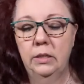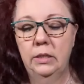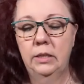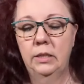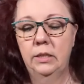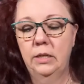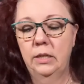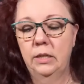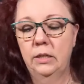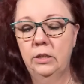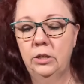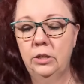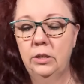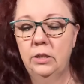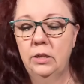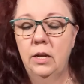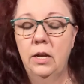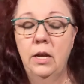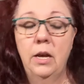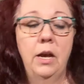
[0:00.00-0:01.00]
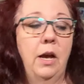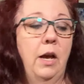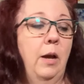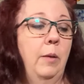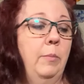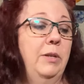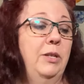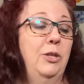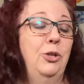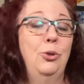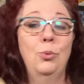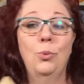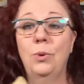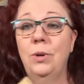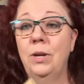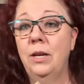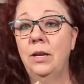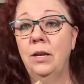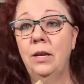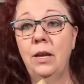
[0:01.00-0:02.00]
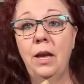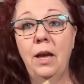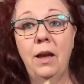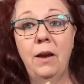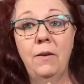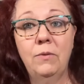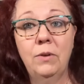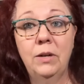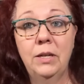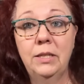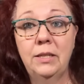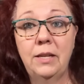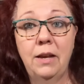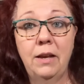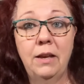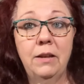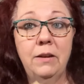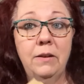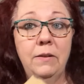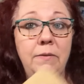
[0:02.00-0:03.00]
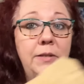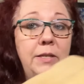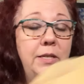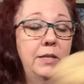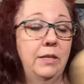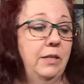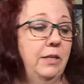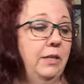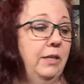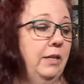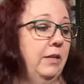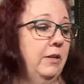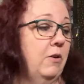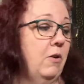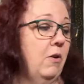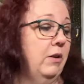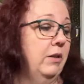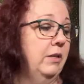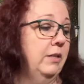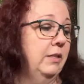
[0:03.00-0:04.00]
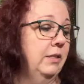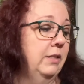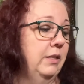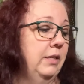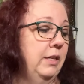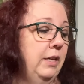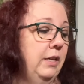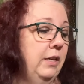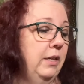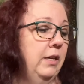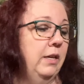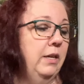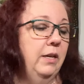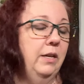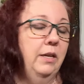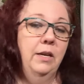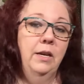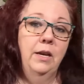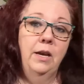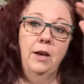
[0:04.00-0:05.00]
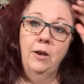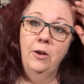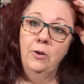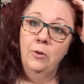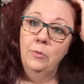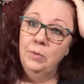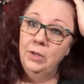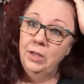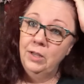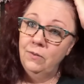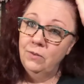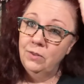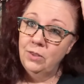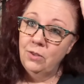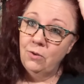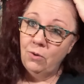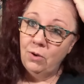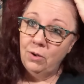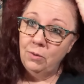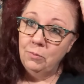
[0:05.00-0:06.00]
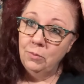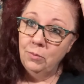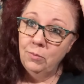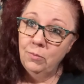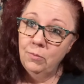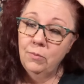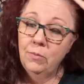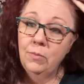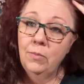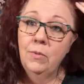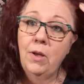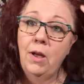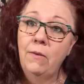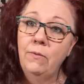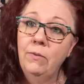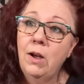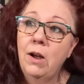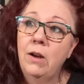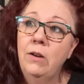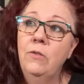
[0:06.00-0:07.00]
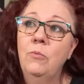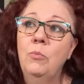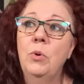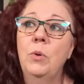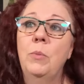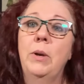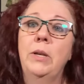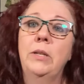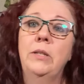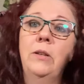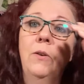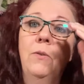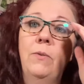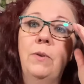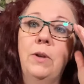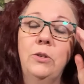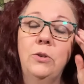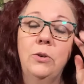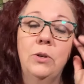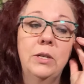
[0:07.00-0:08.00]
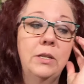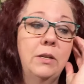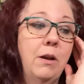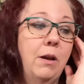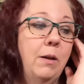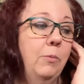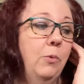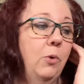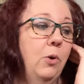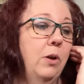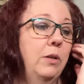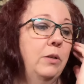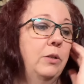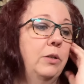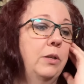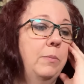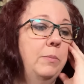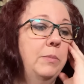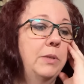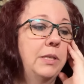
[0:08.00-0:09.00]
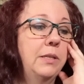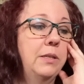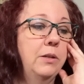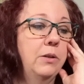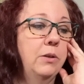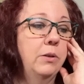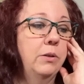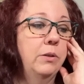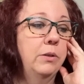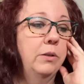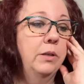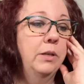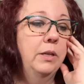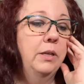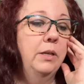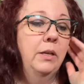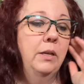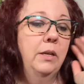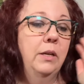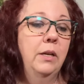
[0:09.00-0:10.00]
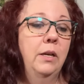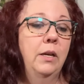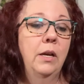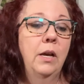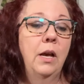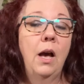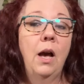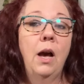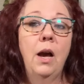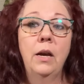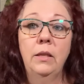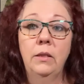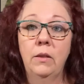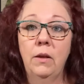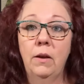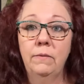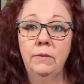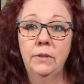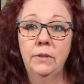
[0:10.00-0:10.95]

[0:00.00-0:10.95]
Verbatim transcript: stitched. I'm enjoying every second of stitching it, honestly. Um, even though I'm, I've kind of put myself under a time crunch, I'm still, I love